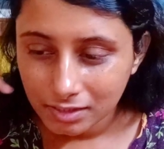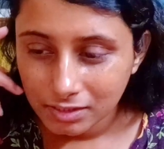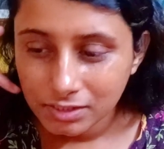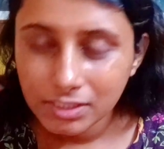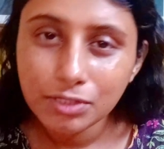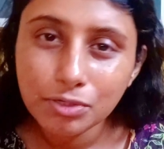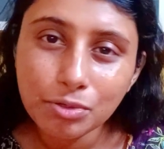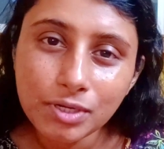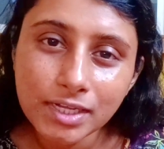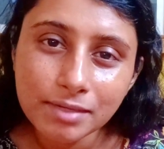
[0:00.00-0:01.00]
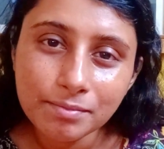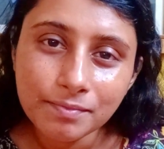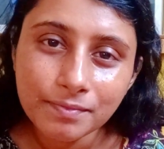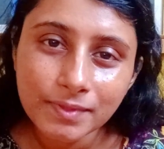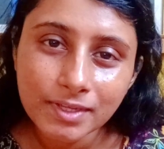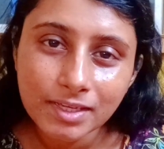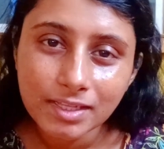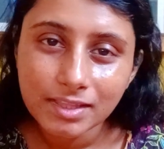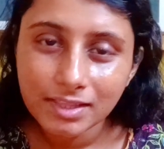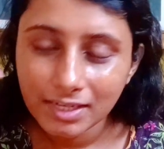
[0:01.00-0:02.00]
She told him
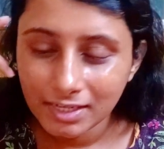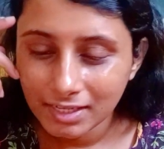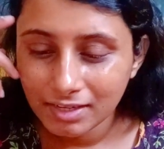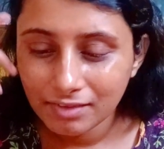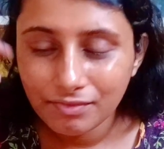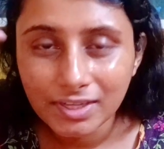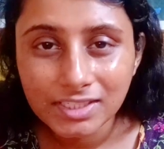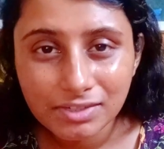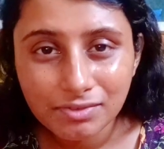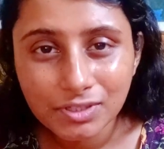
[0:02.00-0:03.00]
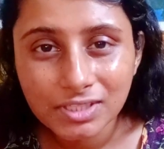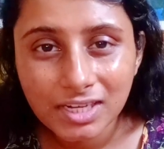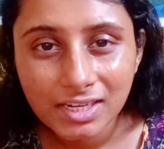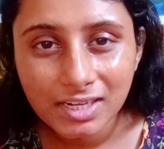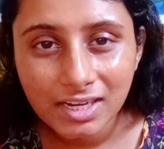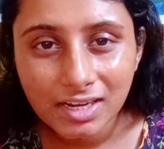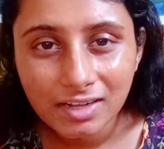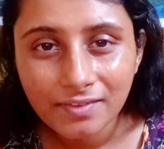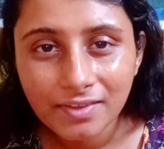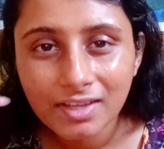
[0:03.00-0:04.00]
that when she was little,